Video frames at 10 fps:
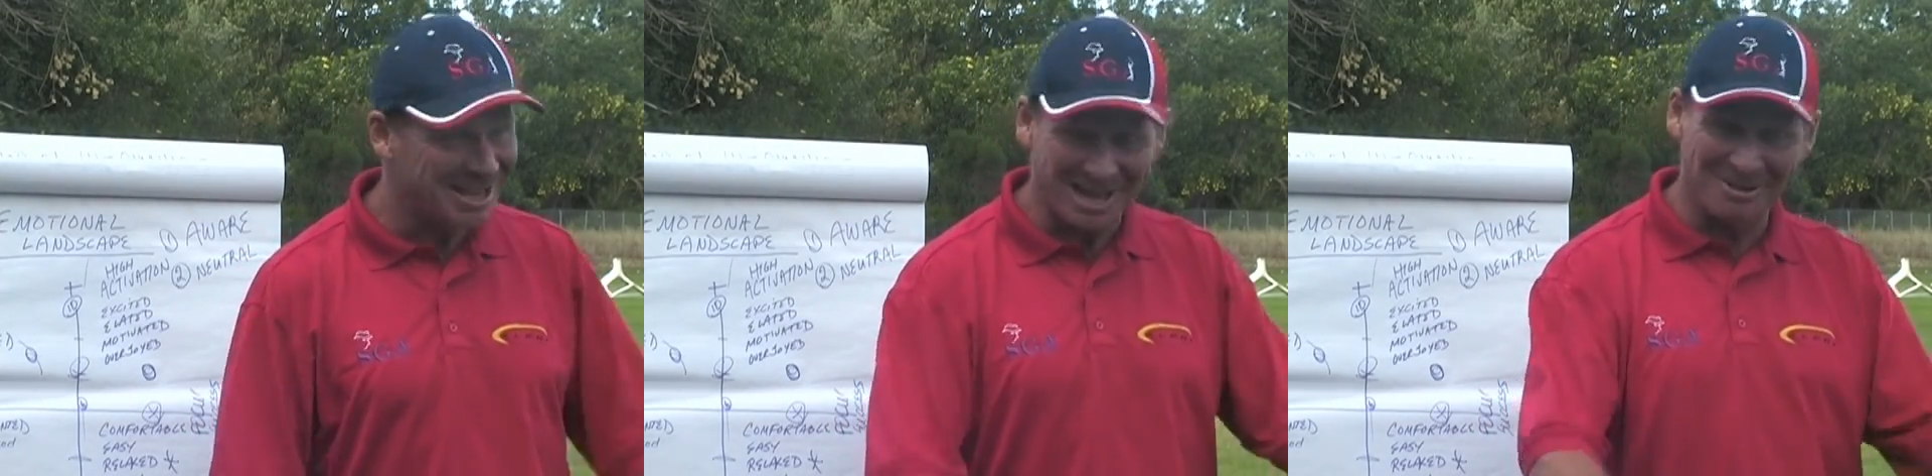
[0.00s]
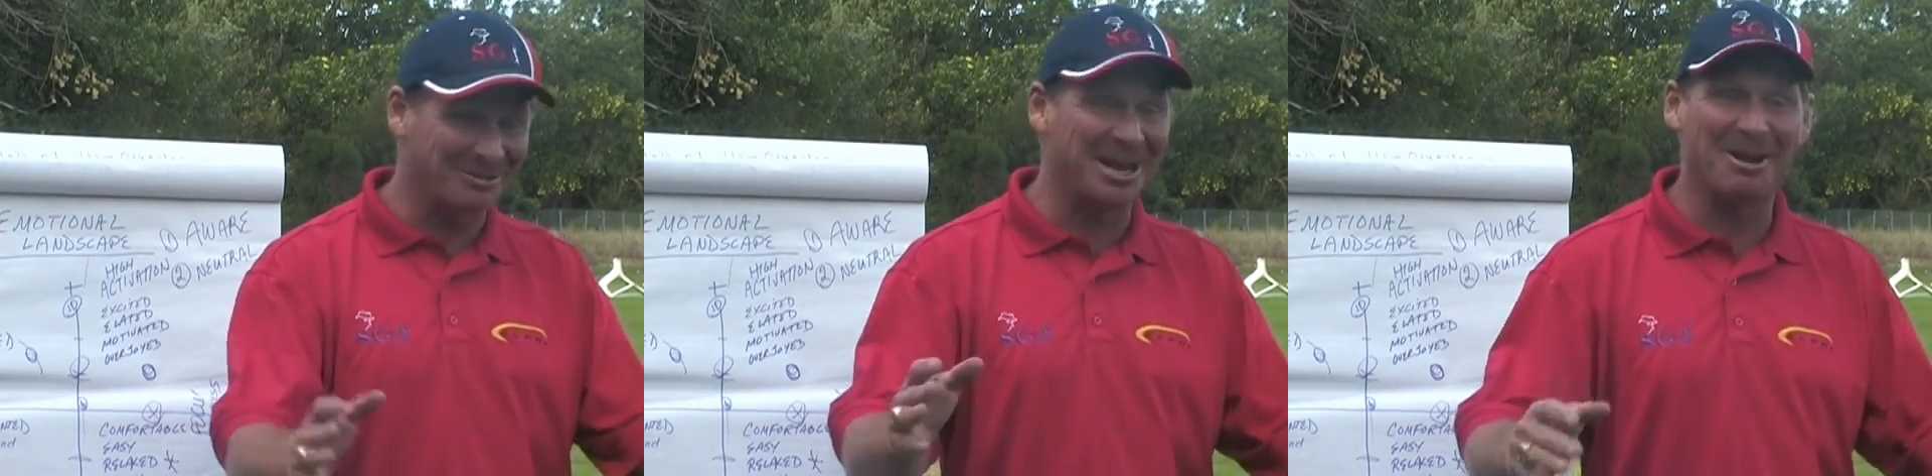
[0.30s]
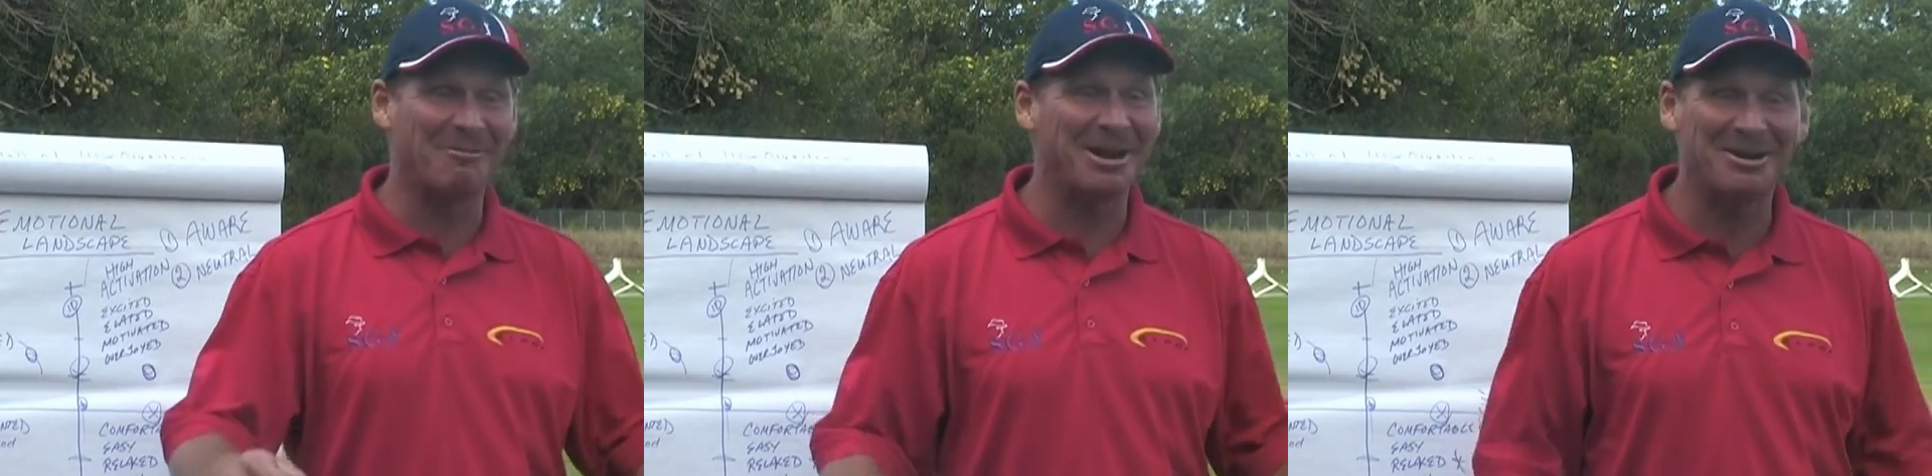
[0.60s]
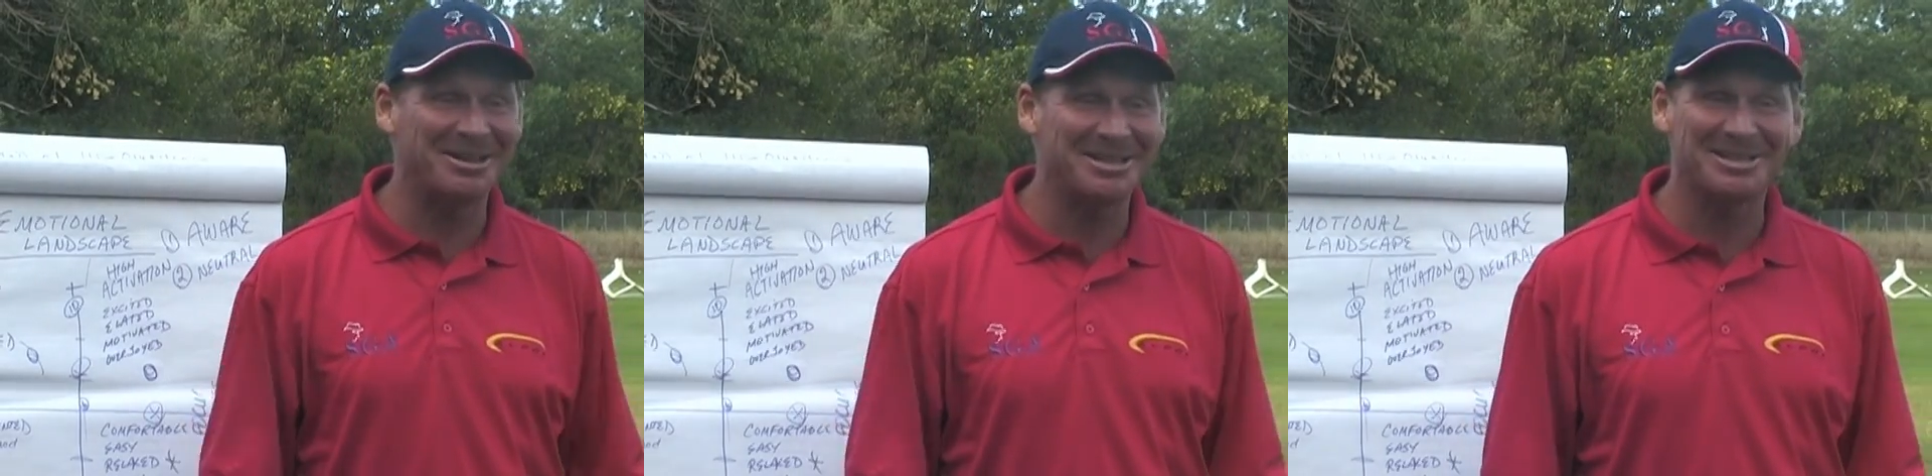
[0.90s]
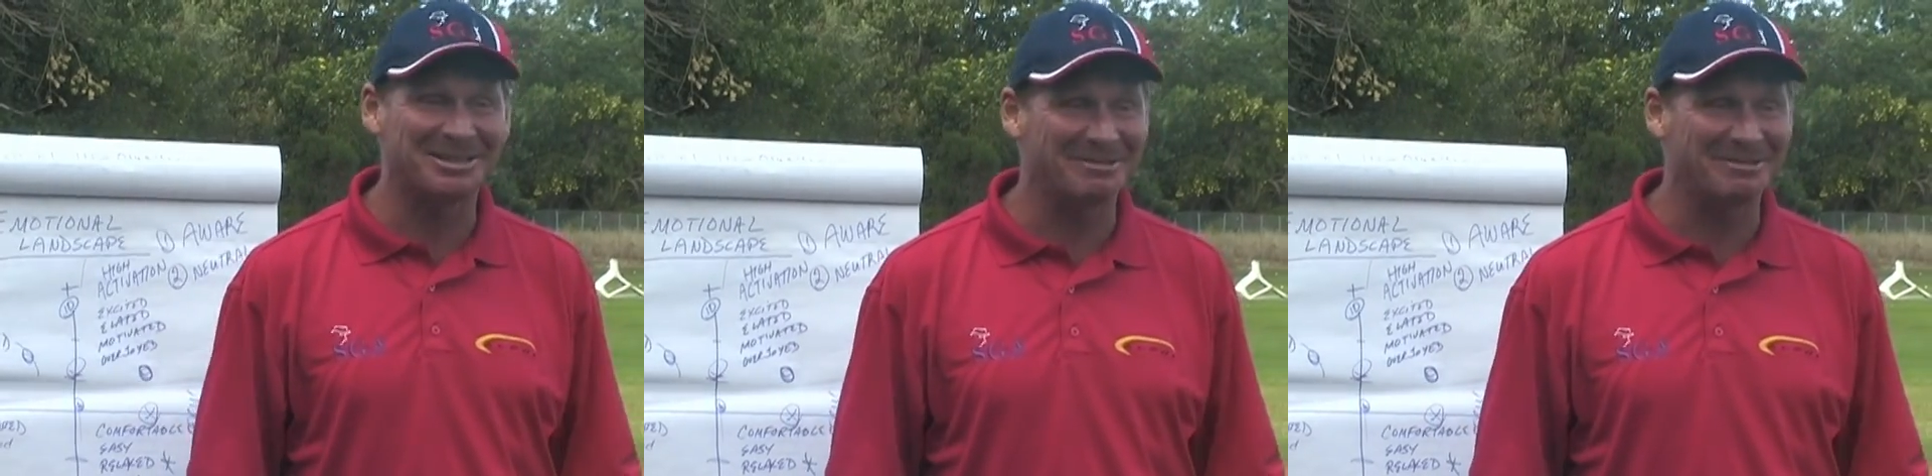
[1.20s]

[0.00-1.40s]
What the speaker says: I don't care where it is, or